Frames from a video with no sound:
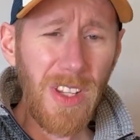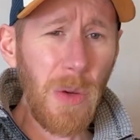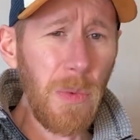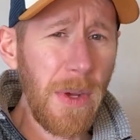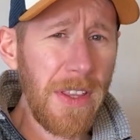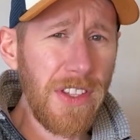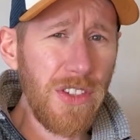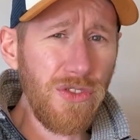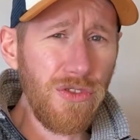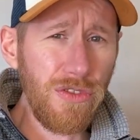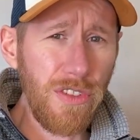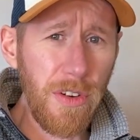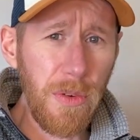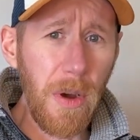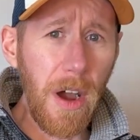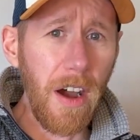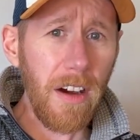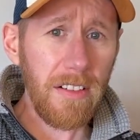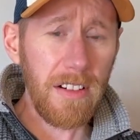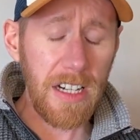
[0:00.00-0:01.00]
where the true
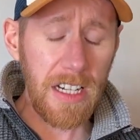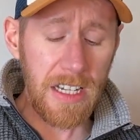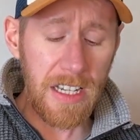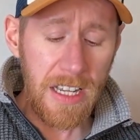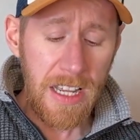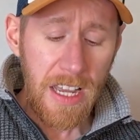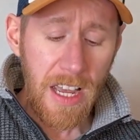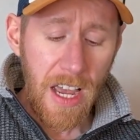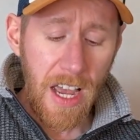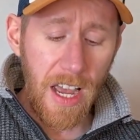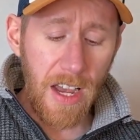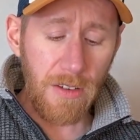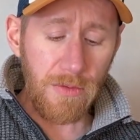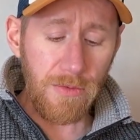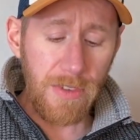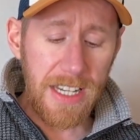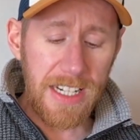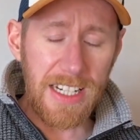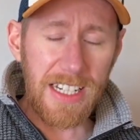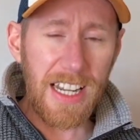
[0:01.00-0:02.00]
horror
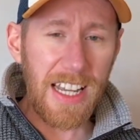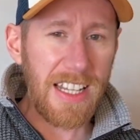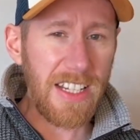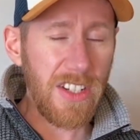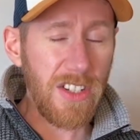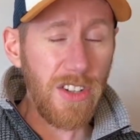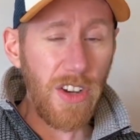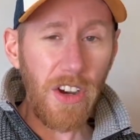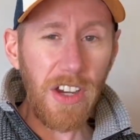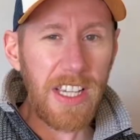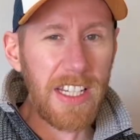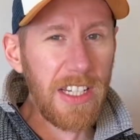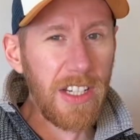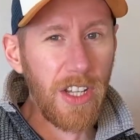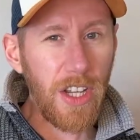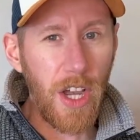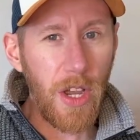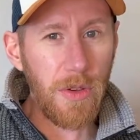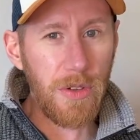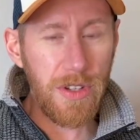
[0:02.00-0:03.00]
really lies not in
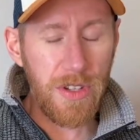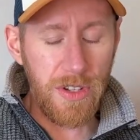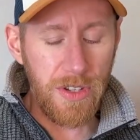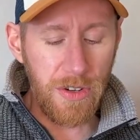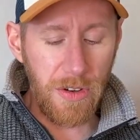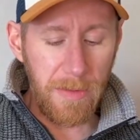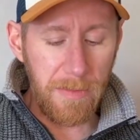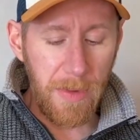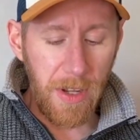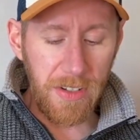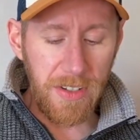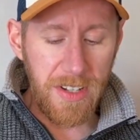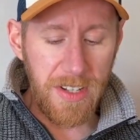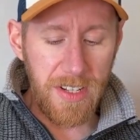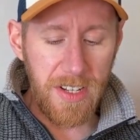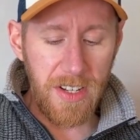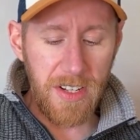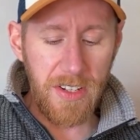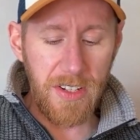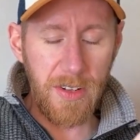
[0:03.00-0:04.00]
ghosts or
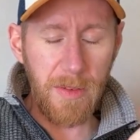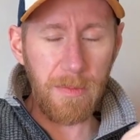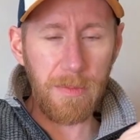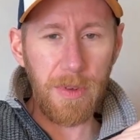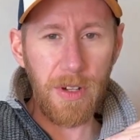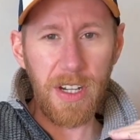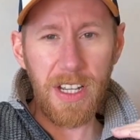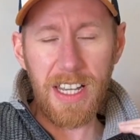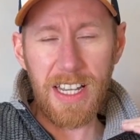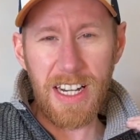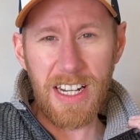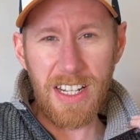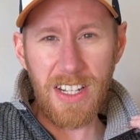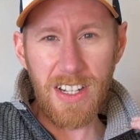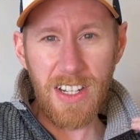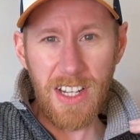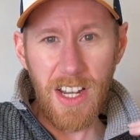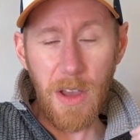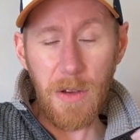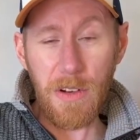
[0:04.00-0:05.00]
monsters, but in a
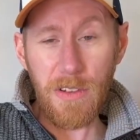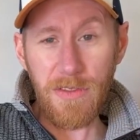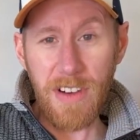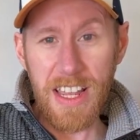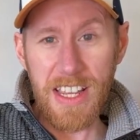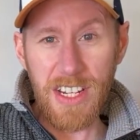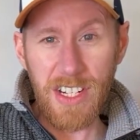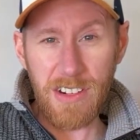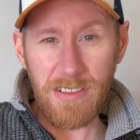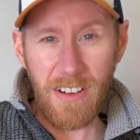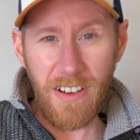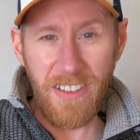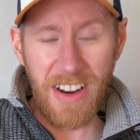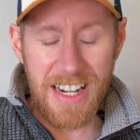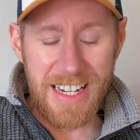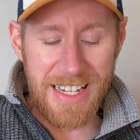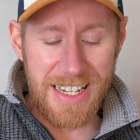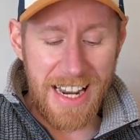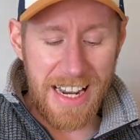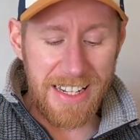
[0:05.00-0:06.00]
slow erasure of
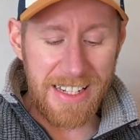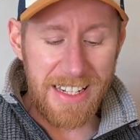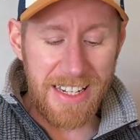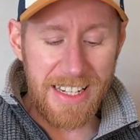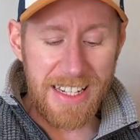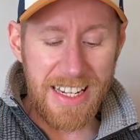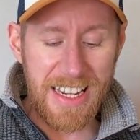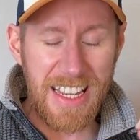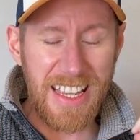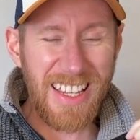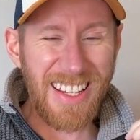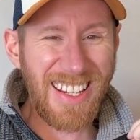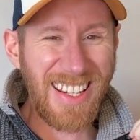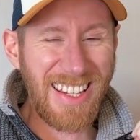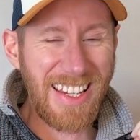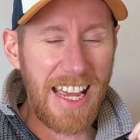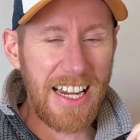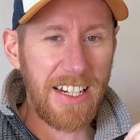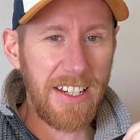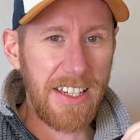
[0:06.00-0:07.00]
identity,
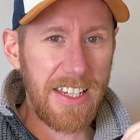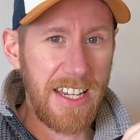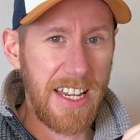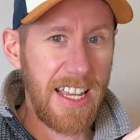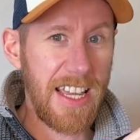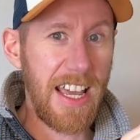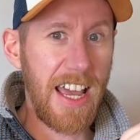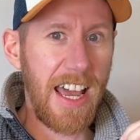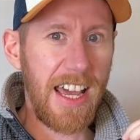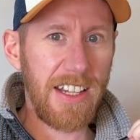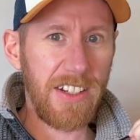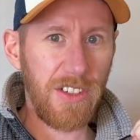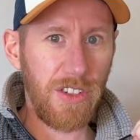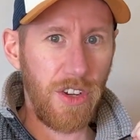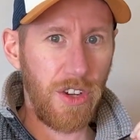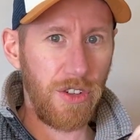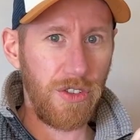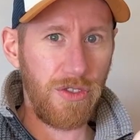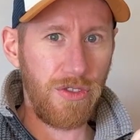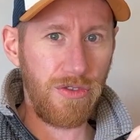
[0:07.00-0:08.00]
sanity, and
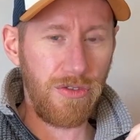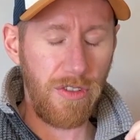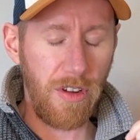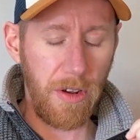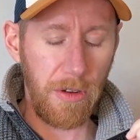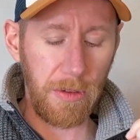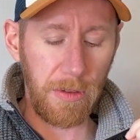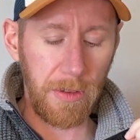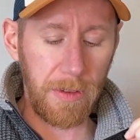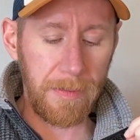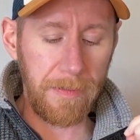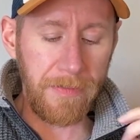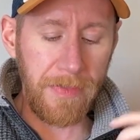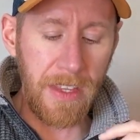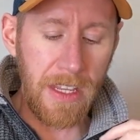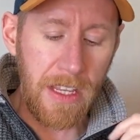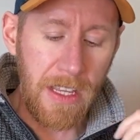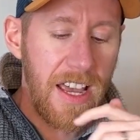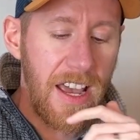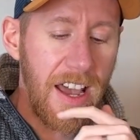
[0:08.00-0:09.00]
control.
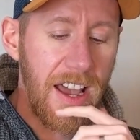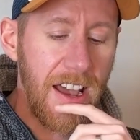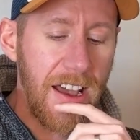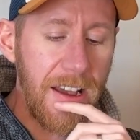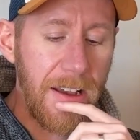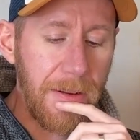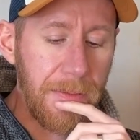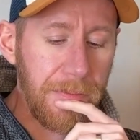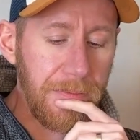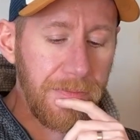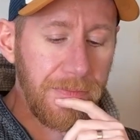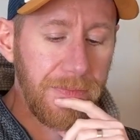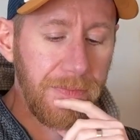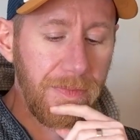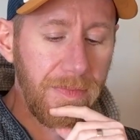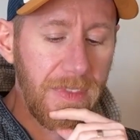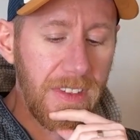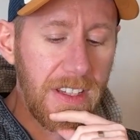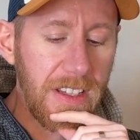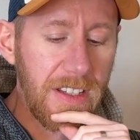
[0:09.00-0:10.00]

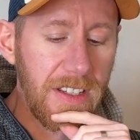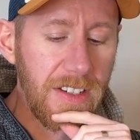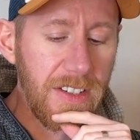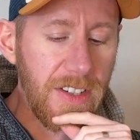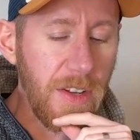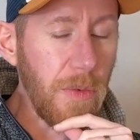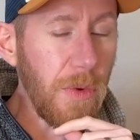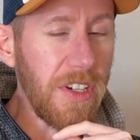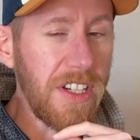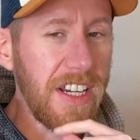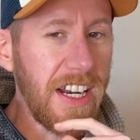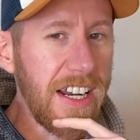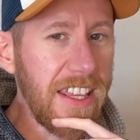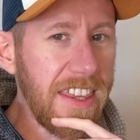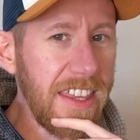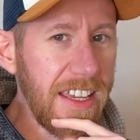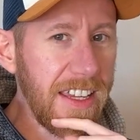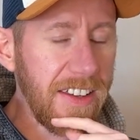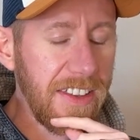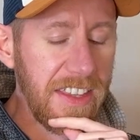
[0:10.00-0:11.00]
So what did I
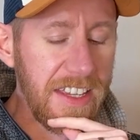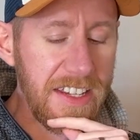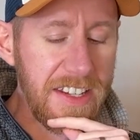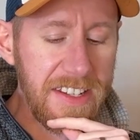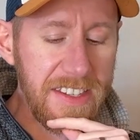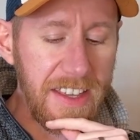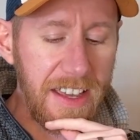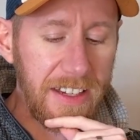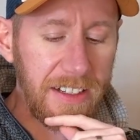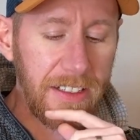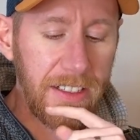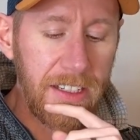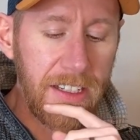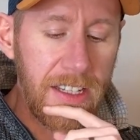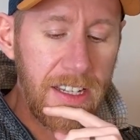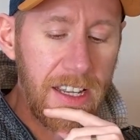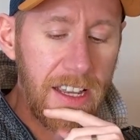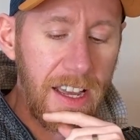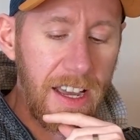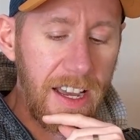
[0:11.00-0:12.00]
think of this then?
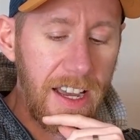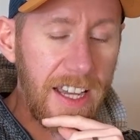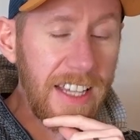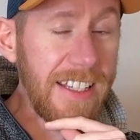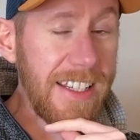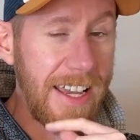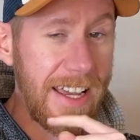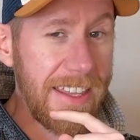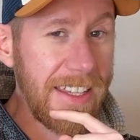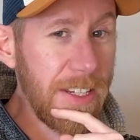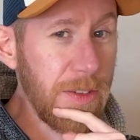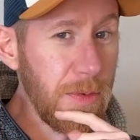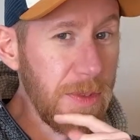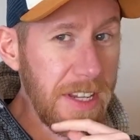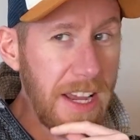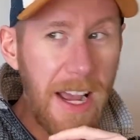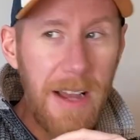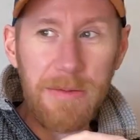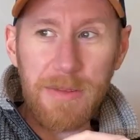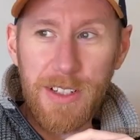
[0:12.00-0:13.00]
Yeah, this
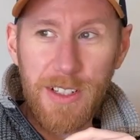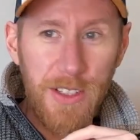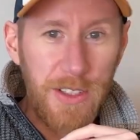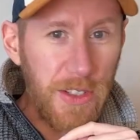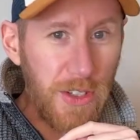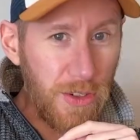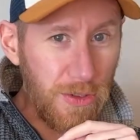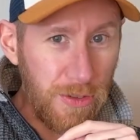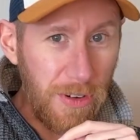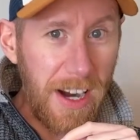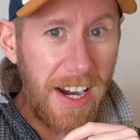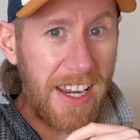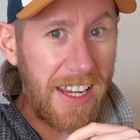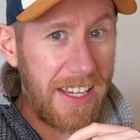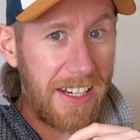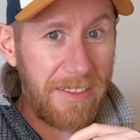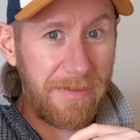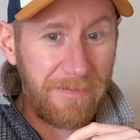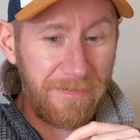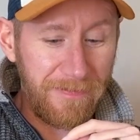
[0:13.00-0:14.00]
was absolutely
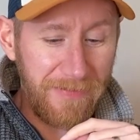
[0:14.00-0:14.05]
cracking.